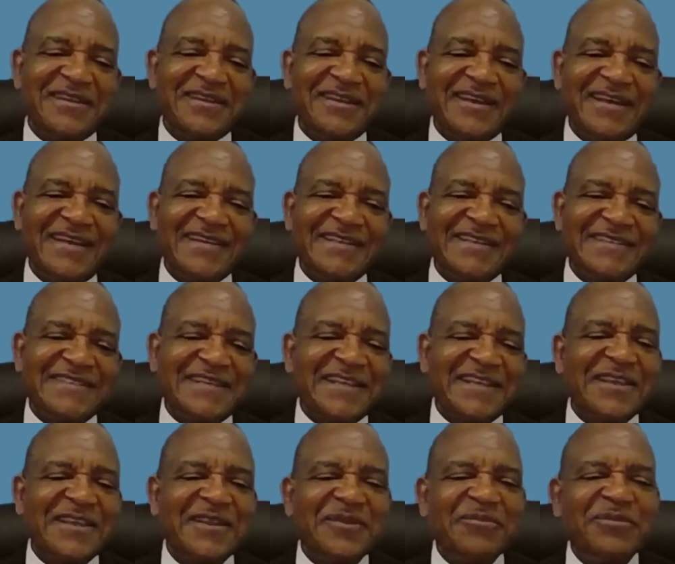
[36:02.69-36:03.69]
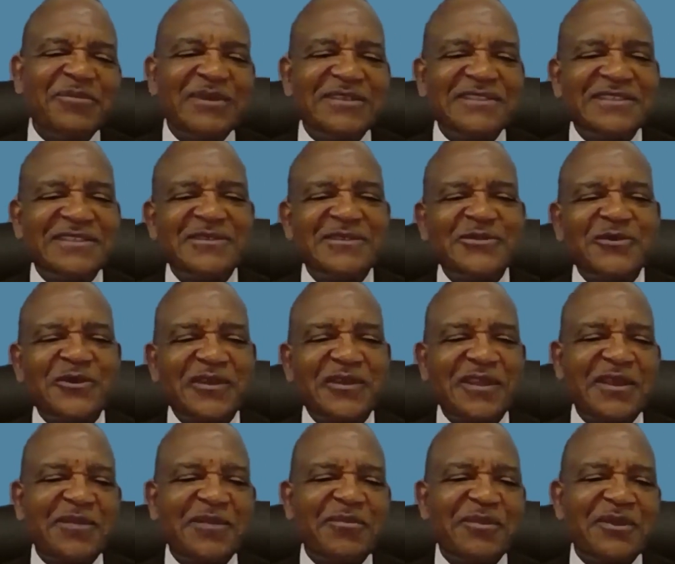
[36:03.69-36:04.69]
undertaking patients who
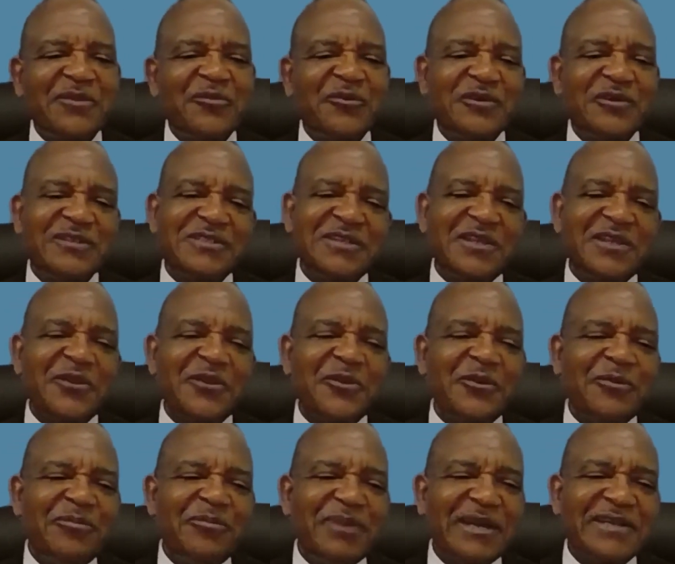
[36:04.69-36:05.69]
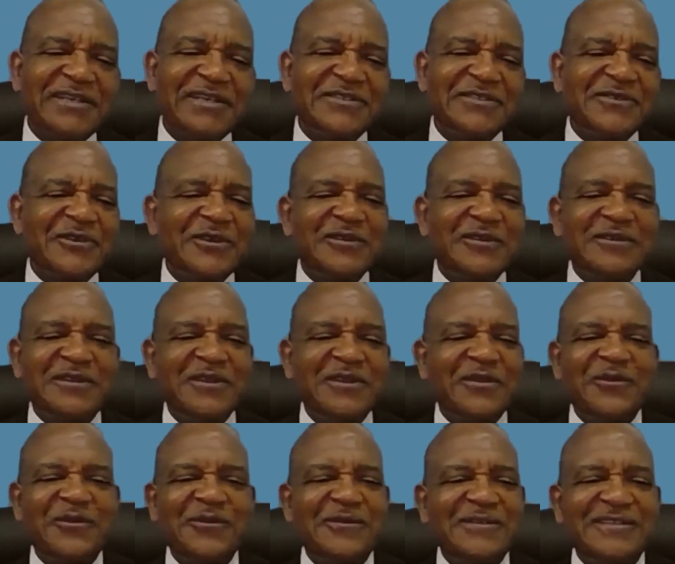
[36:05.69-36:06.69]
came in with, Parkinson,
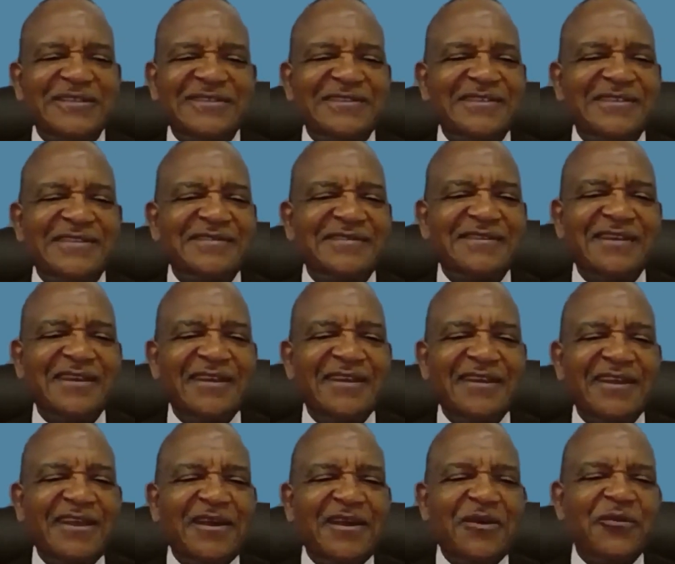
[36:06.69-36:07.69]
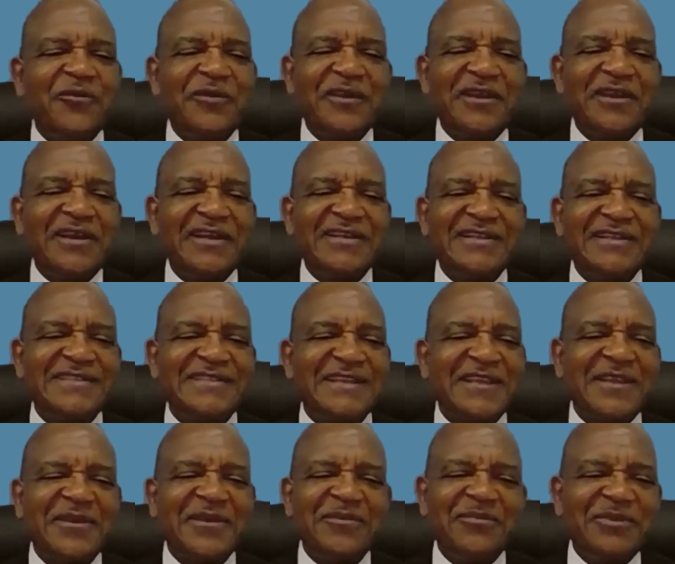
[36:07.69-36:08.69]
disease. We
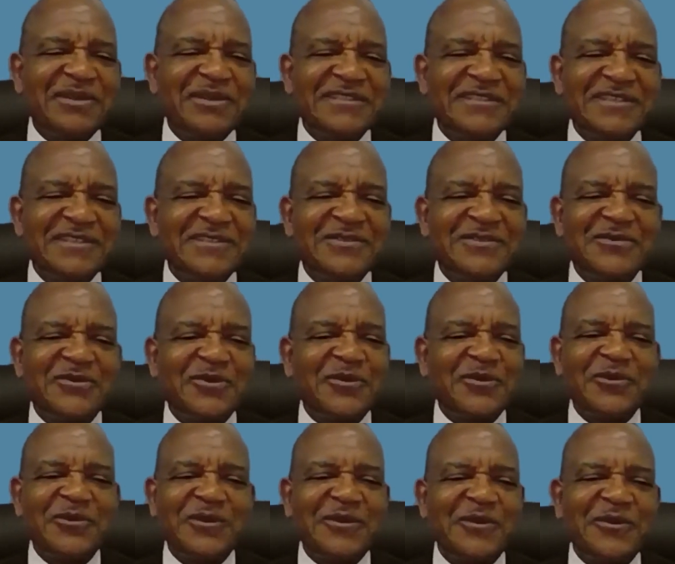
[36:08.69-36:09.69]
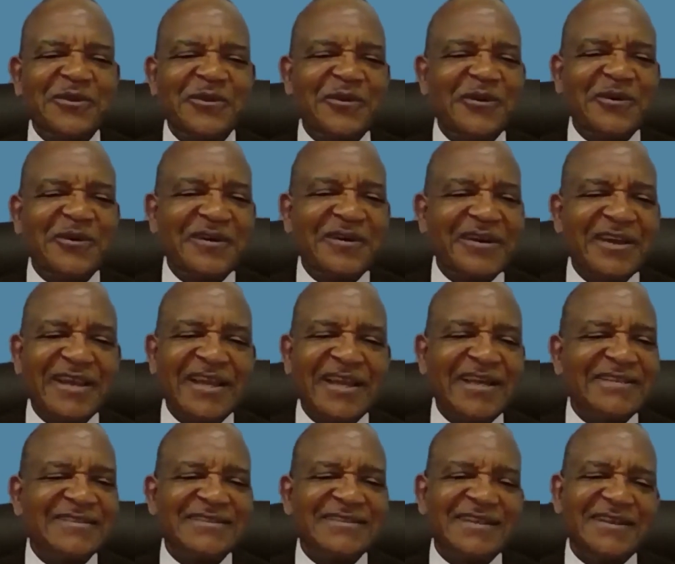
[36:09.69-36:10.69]
undertaking patients with,
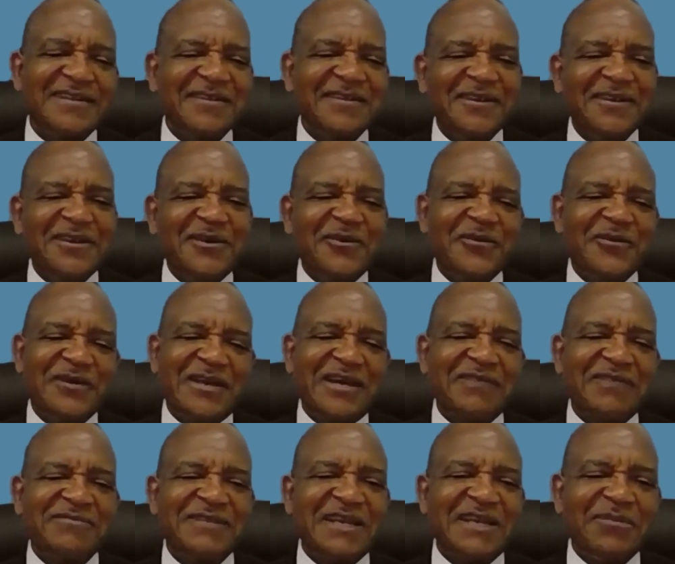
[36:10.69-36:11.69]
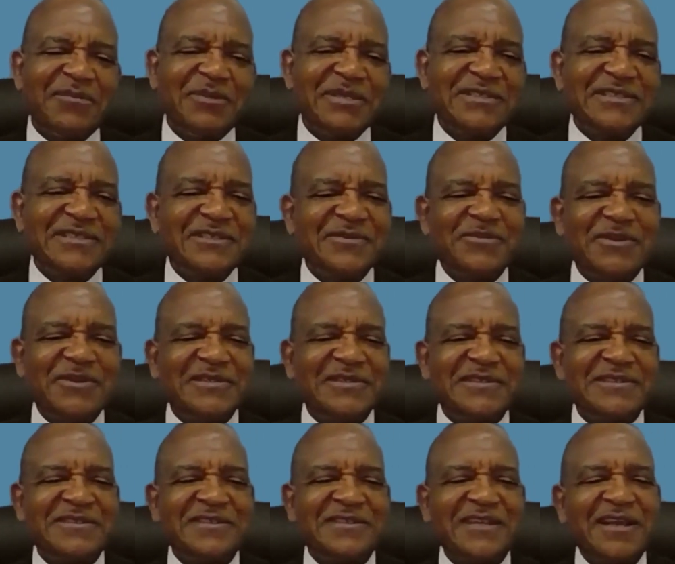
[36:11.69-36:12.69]
cancer. We have diabetes
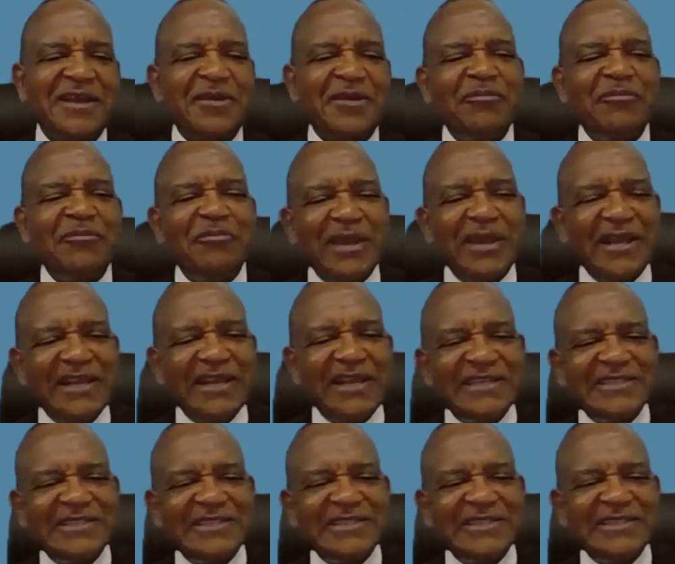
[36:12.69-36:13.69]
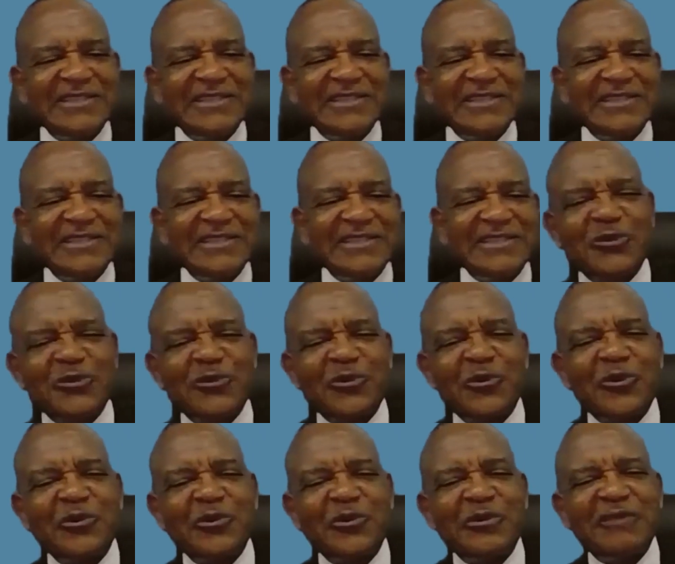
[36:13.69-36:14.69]
patients based on those what
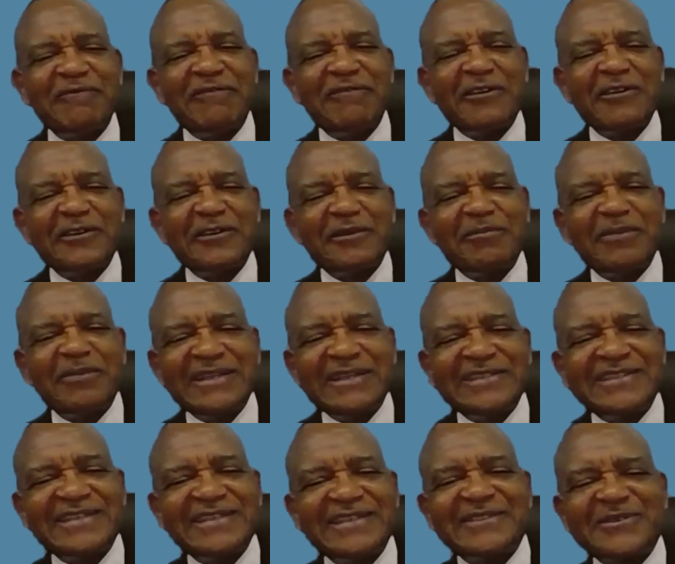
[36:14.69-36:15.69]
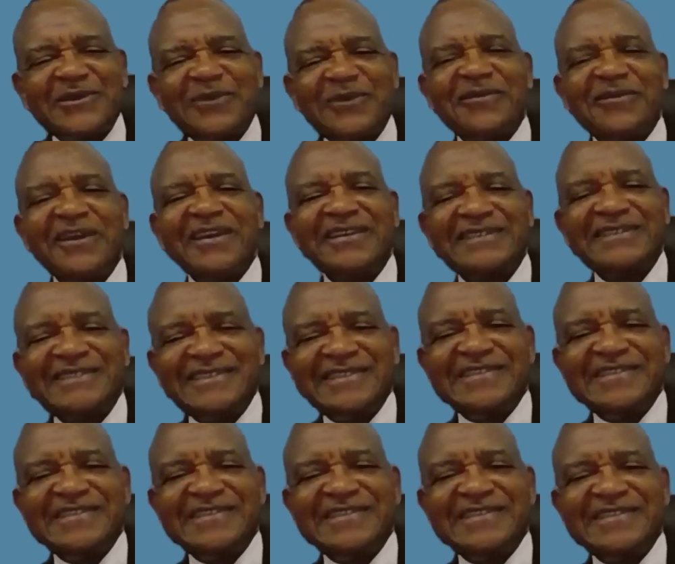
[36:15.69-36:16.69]
we call the fundamentals of
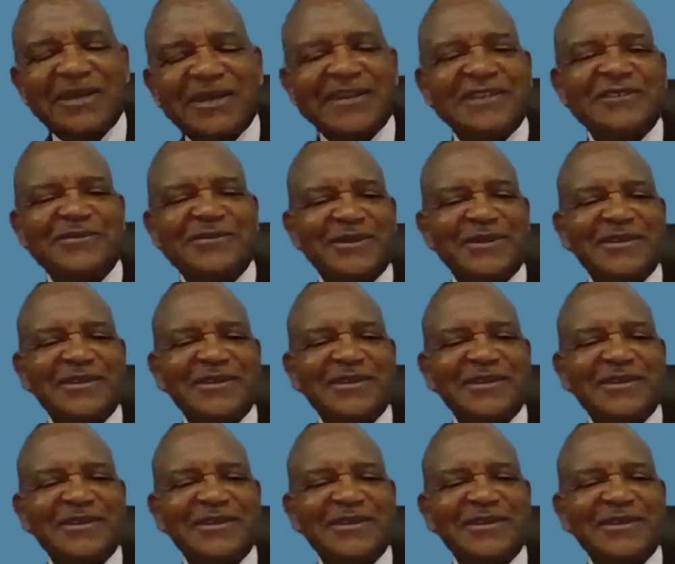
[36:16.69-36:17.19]
disease management.